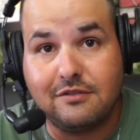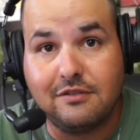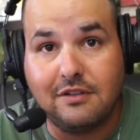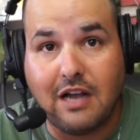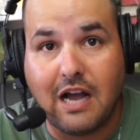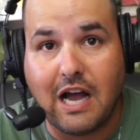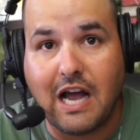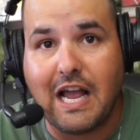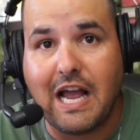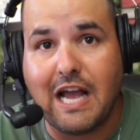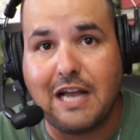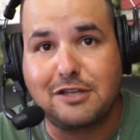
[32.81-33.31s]

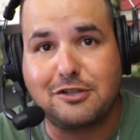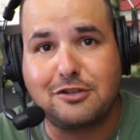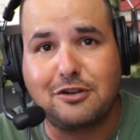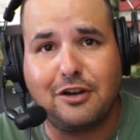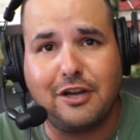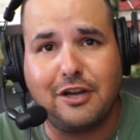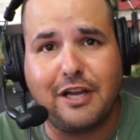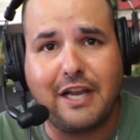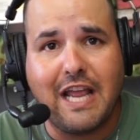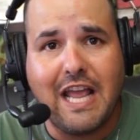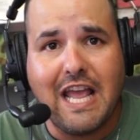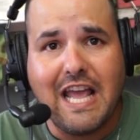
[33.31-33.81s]
I
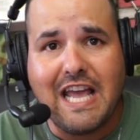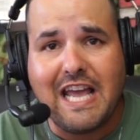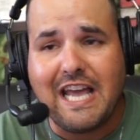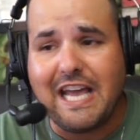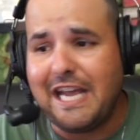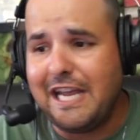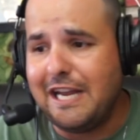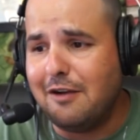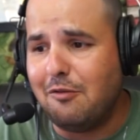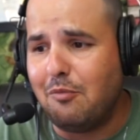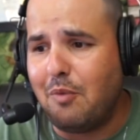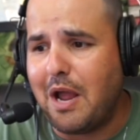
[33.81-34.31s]
actually
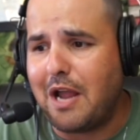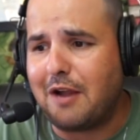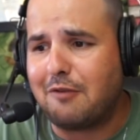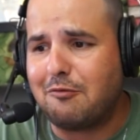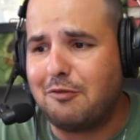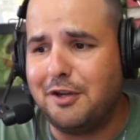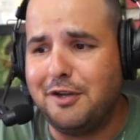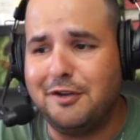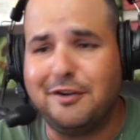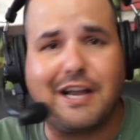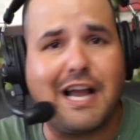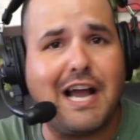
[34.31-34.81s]
interact with
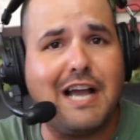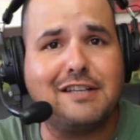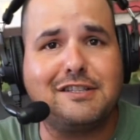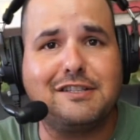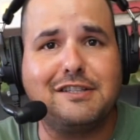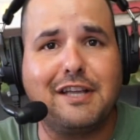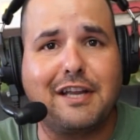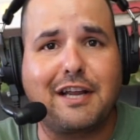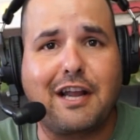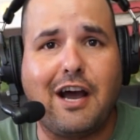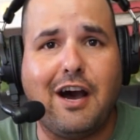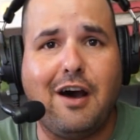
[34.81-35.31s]
you guys in the
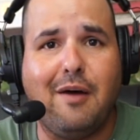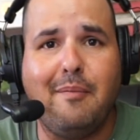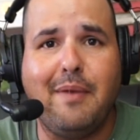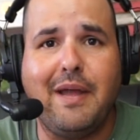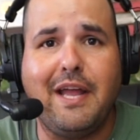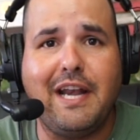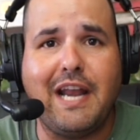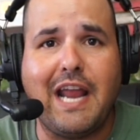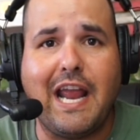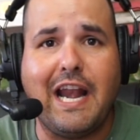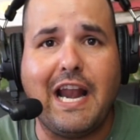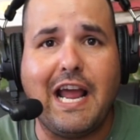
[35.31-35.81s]
comment,
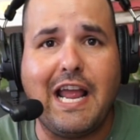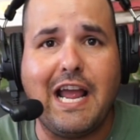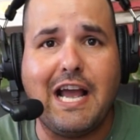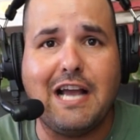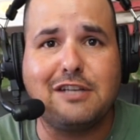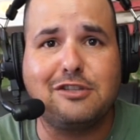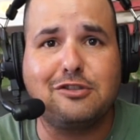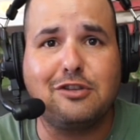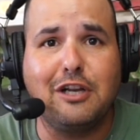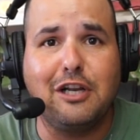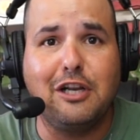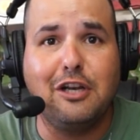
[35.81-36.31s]
and I
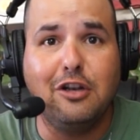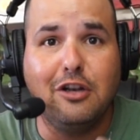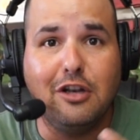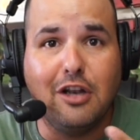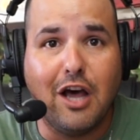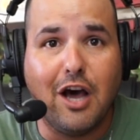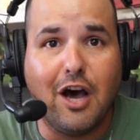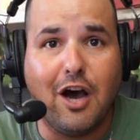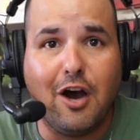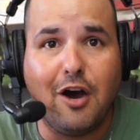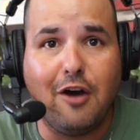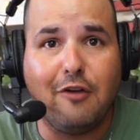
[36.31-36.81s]
actually
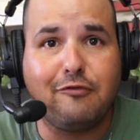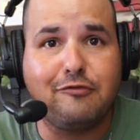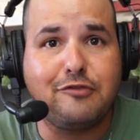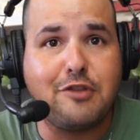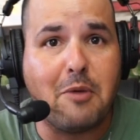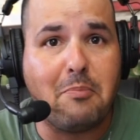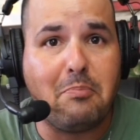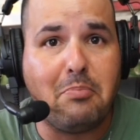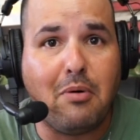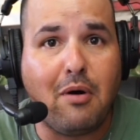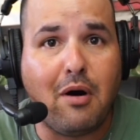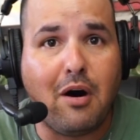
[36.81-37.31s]
love the
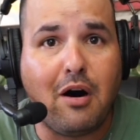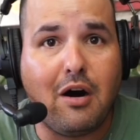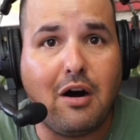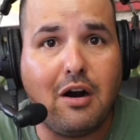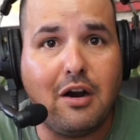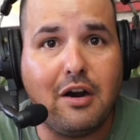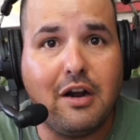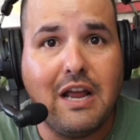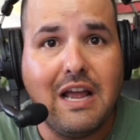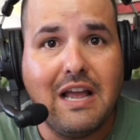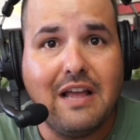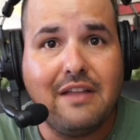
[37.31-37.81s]

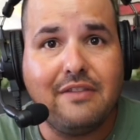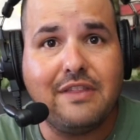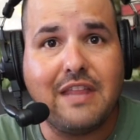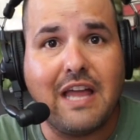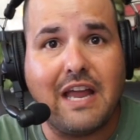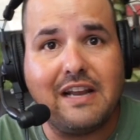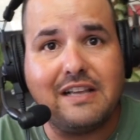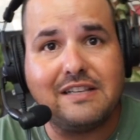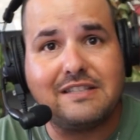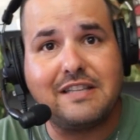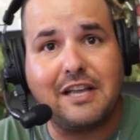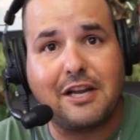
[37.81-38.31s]
part that
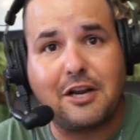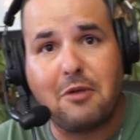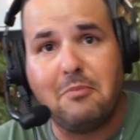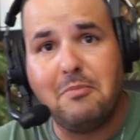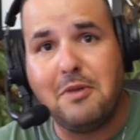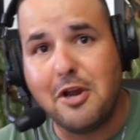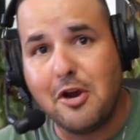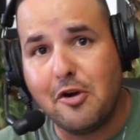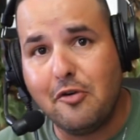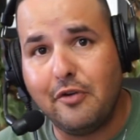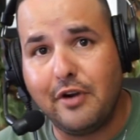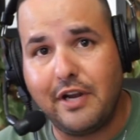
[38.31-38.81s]
is the
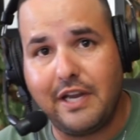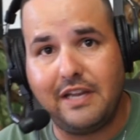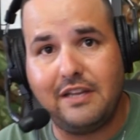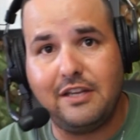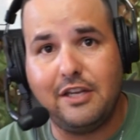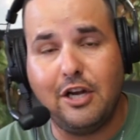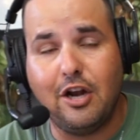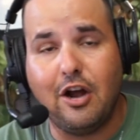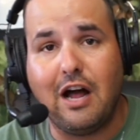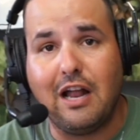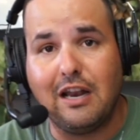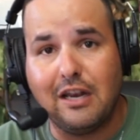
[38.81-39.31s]
community. You
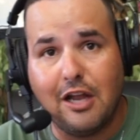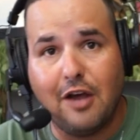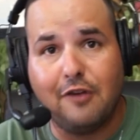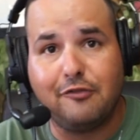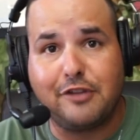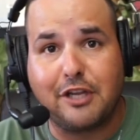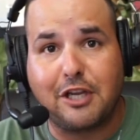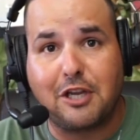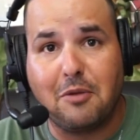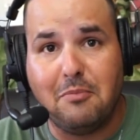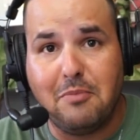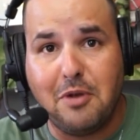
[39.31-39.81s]
know, I love the
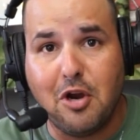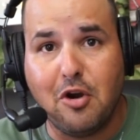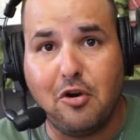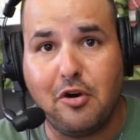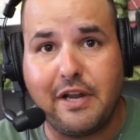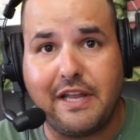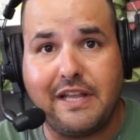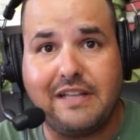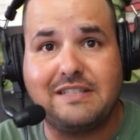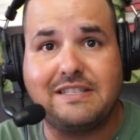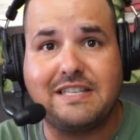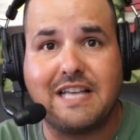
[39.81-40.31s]

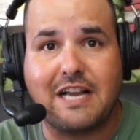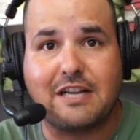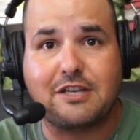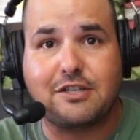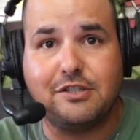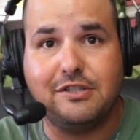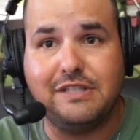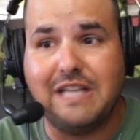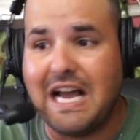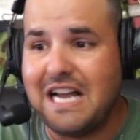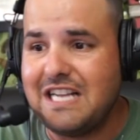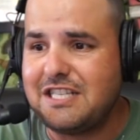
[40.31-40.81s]
community section,
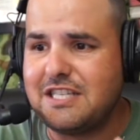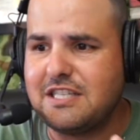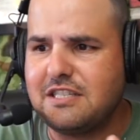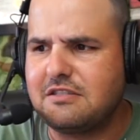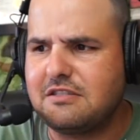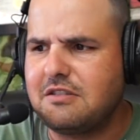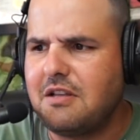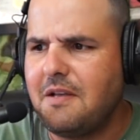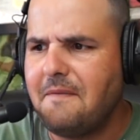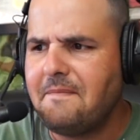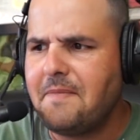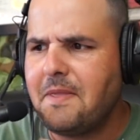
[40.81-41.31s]
not just
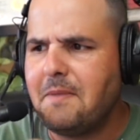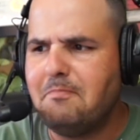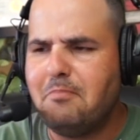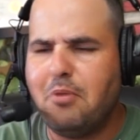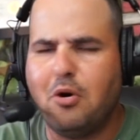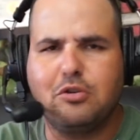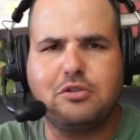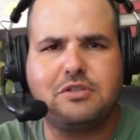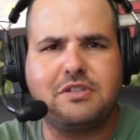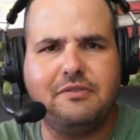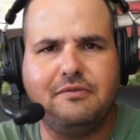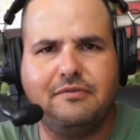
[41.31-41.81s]

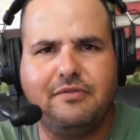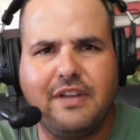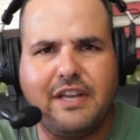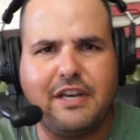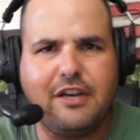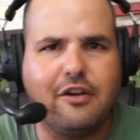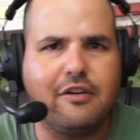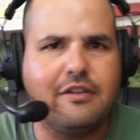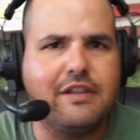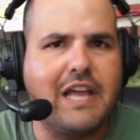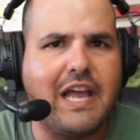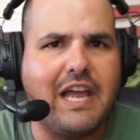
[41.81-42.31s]
posting video
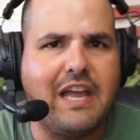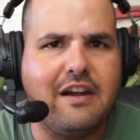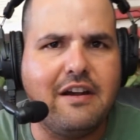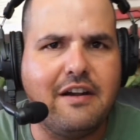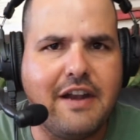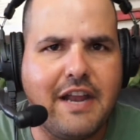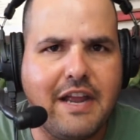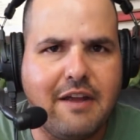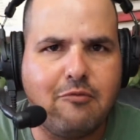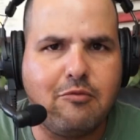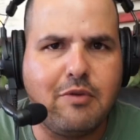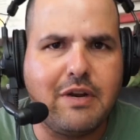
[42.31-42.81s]
on the
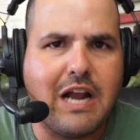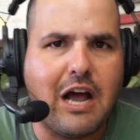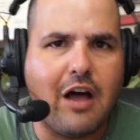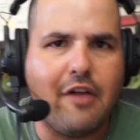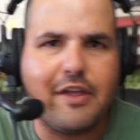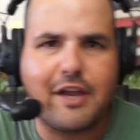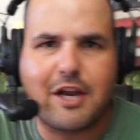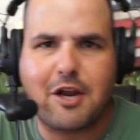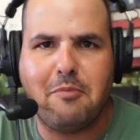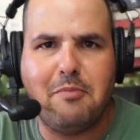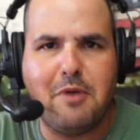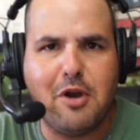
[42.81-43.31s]
internet. Without the
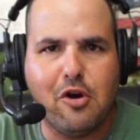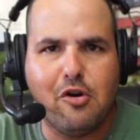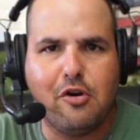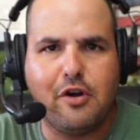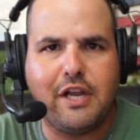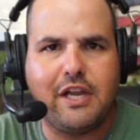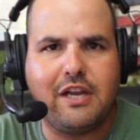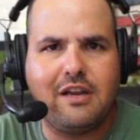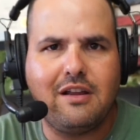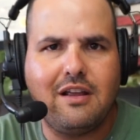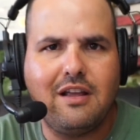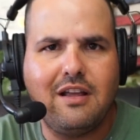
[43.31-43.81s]

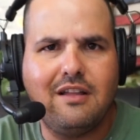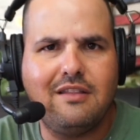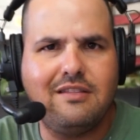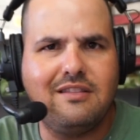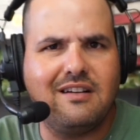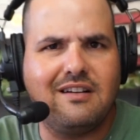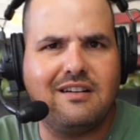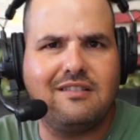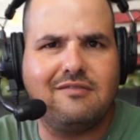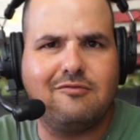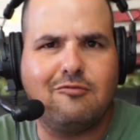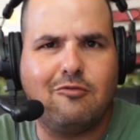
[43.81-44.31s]
community,
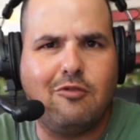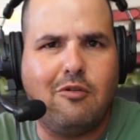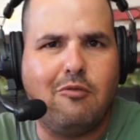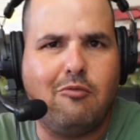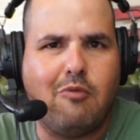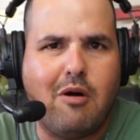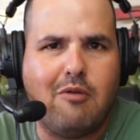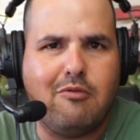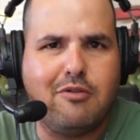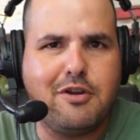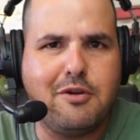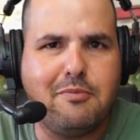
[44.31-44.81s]
there, why
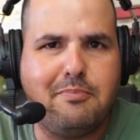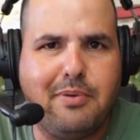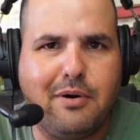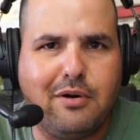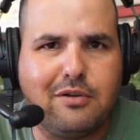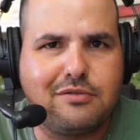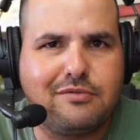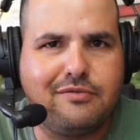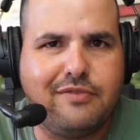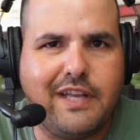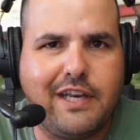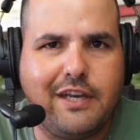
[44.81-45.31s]
would you
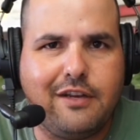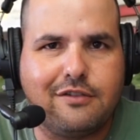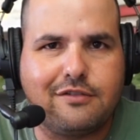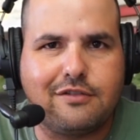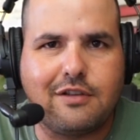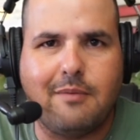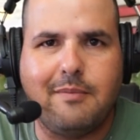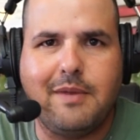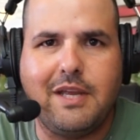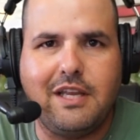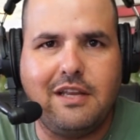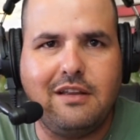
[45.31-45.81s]
post videos? I
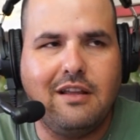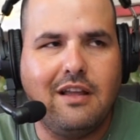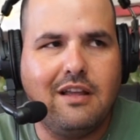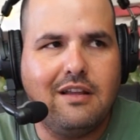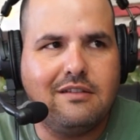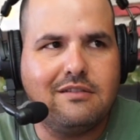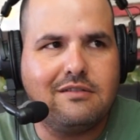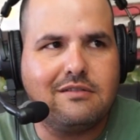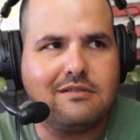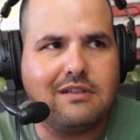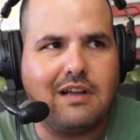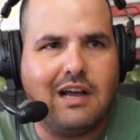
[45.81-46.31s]
mean,
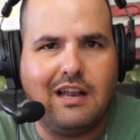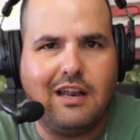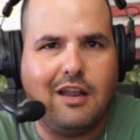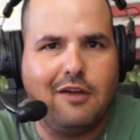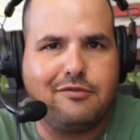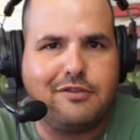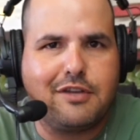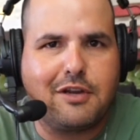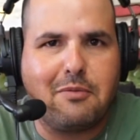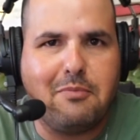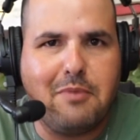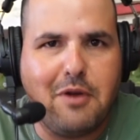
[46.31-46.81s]
I love
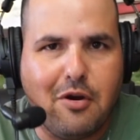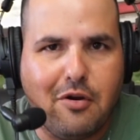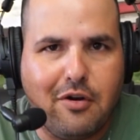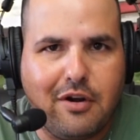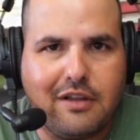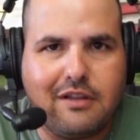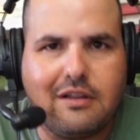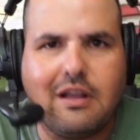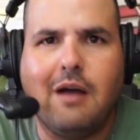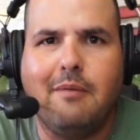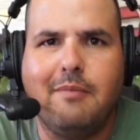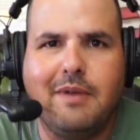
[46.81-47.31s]
the community.
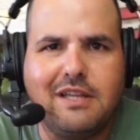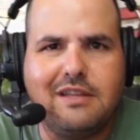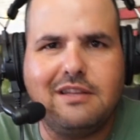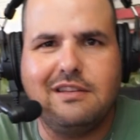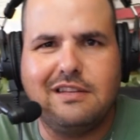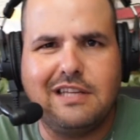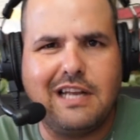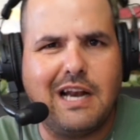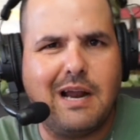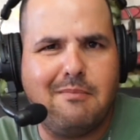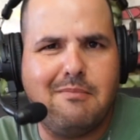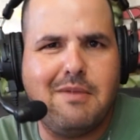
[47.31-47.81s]
I mean,
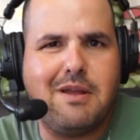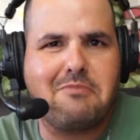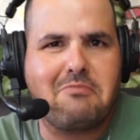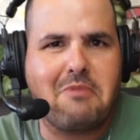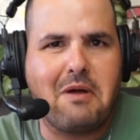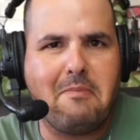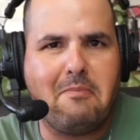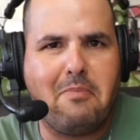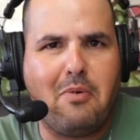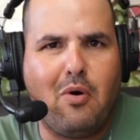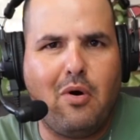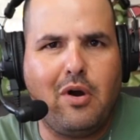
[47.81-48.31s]
did I make my
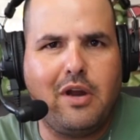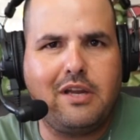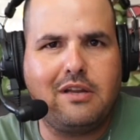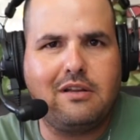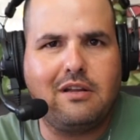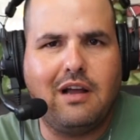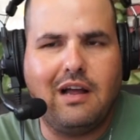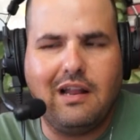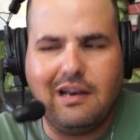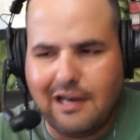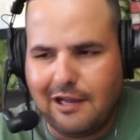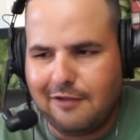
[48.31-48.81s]
point?
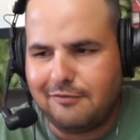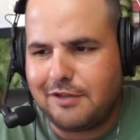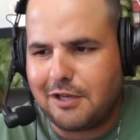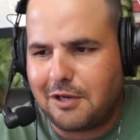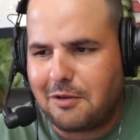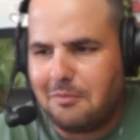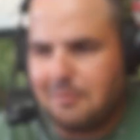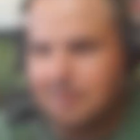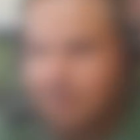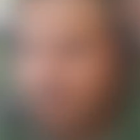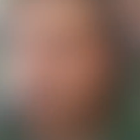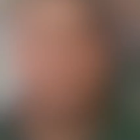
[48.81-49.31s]
I love the
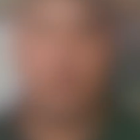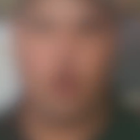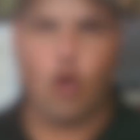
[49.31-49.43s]
community.